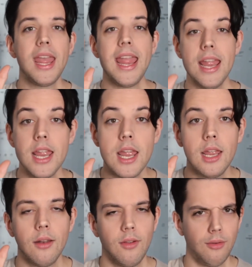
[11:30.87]

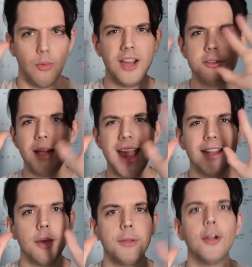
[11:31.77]
Why was my
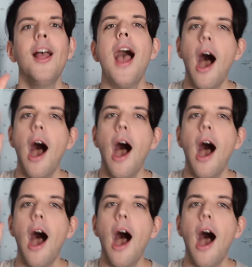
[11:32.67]
hand up here?